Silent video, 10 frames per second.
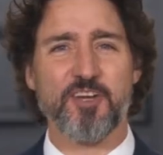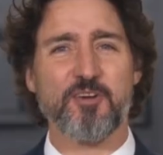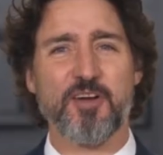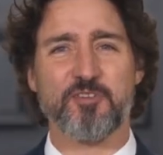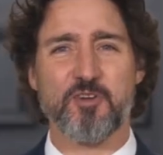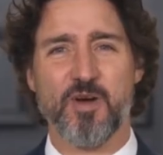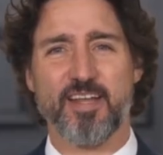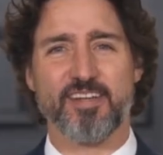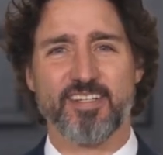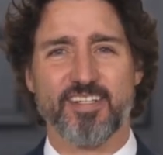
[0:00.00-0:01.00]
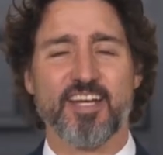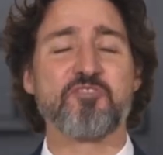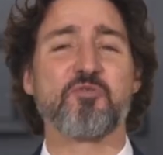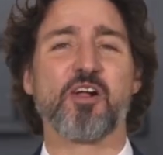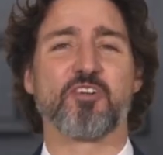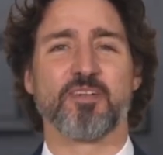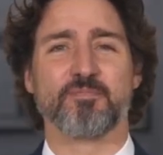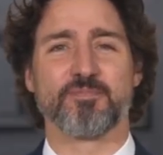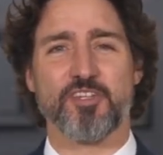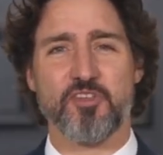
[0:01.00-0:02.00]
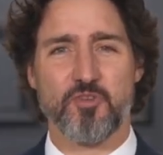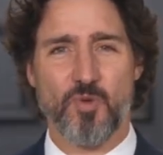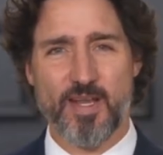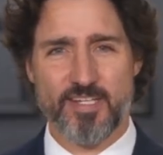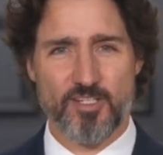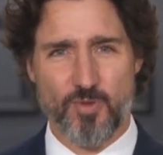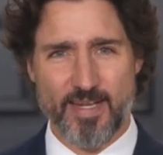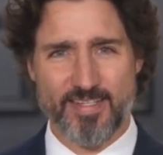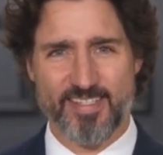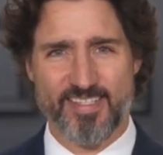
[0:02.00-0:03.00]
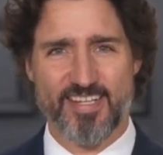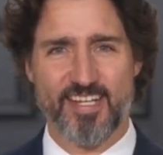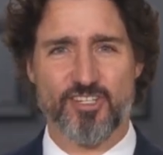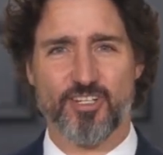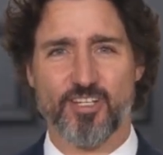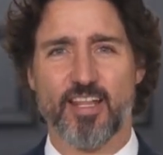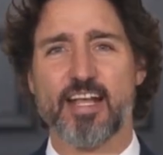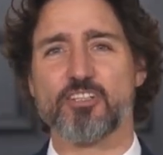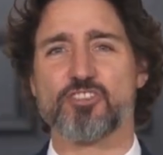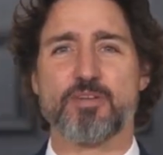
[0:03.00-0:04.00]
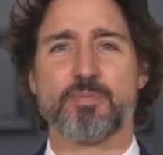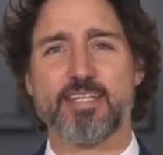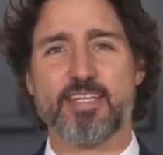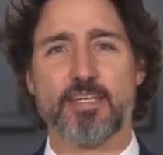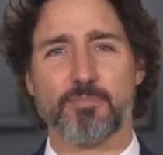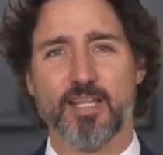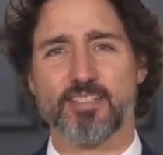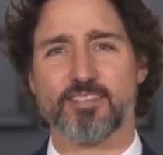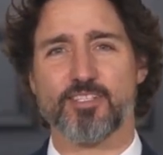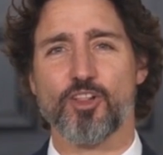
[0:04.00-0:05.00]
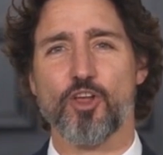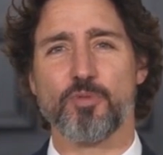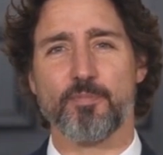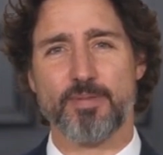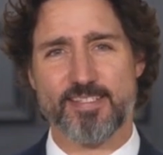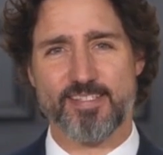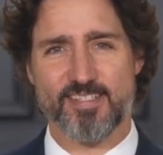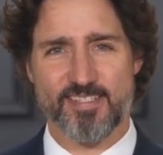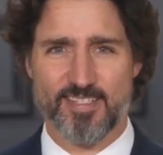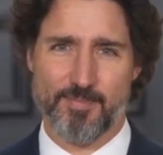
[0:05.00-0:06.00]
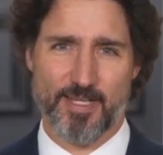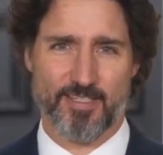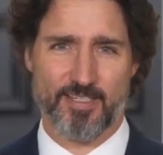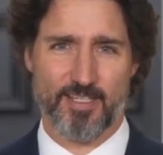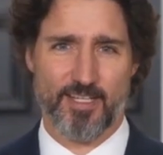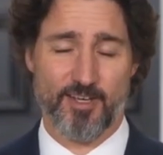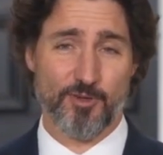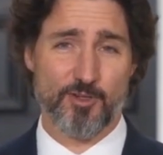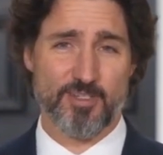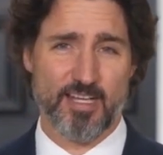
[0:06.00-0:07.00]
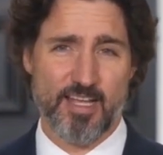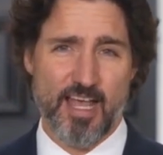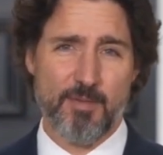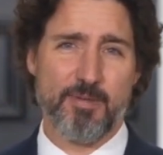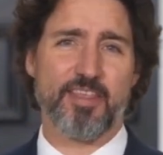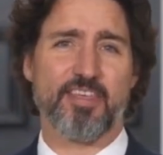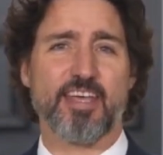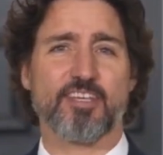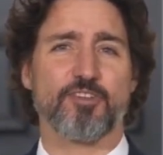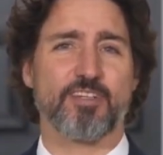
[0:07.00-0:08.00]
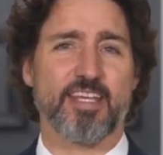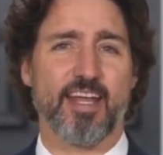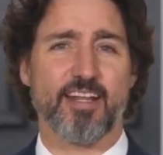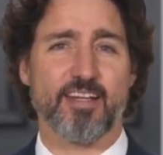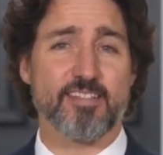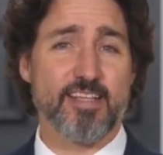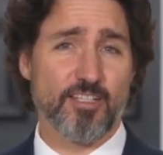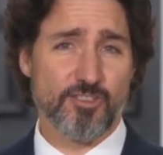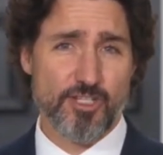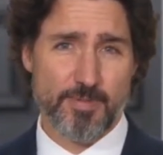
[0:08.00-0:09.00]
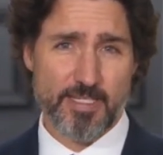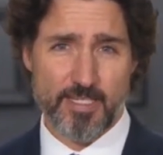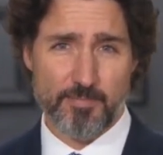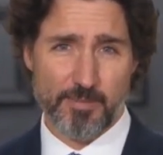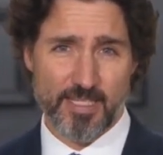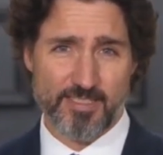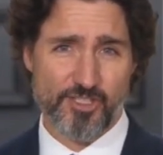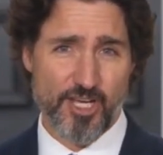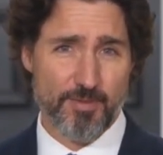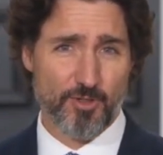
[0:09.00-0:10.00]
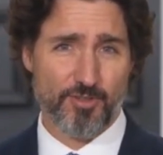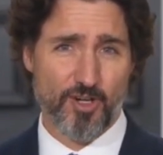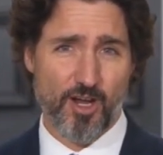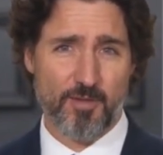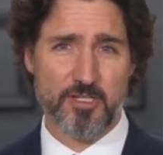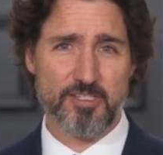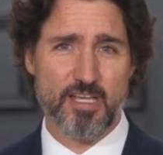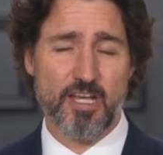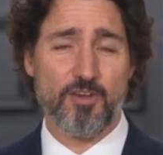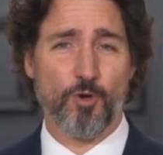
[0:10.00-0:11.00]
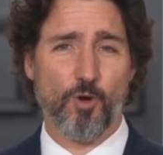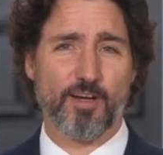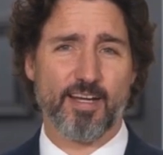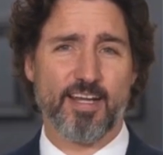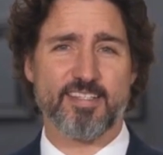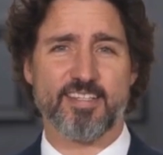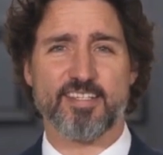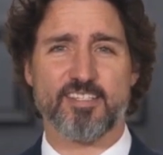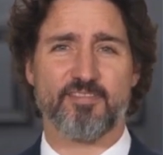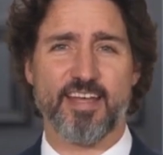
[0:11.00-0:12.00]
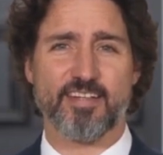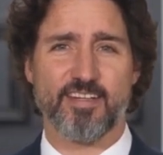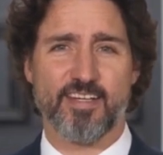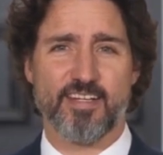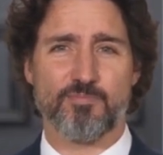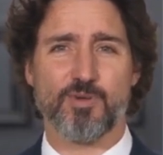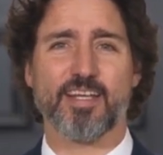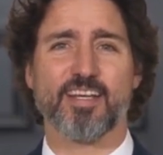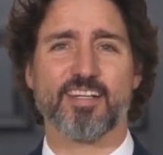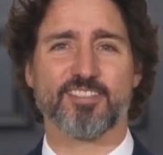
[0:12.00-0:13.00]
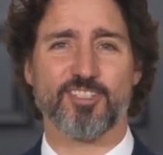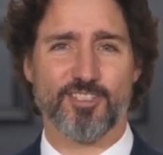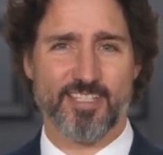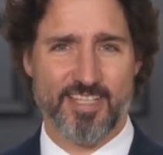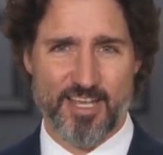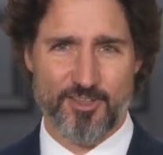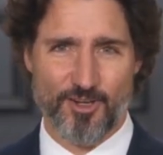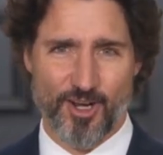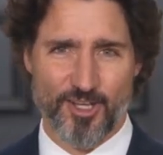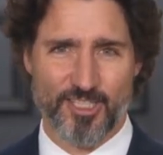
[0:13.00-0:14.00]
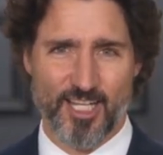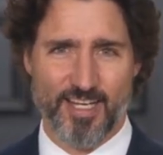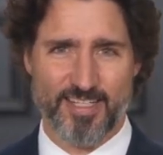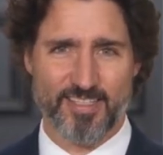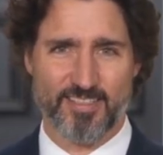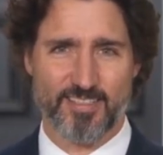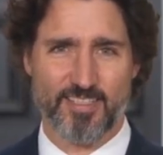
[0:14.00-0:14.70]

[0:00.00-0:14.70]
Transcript: Hello, everyone, and welcome to the 2020 Digital LGBT Plus Global Business Summit. First, a big thank you to Canada's LGBT Plus Chamber of Commerce for organizing this event and bringing us all together online.